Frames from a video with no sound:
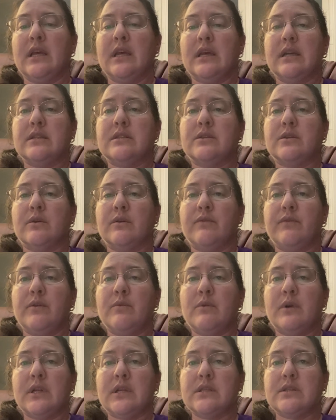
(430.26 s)
And so if you
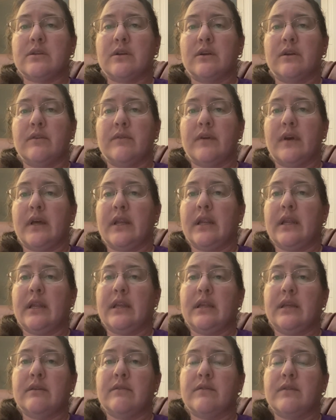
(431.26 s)
want to serve on
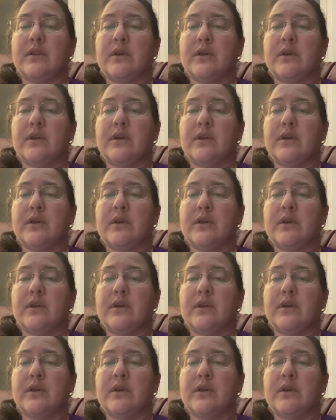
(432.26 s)
any of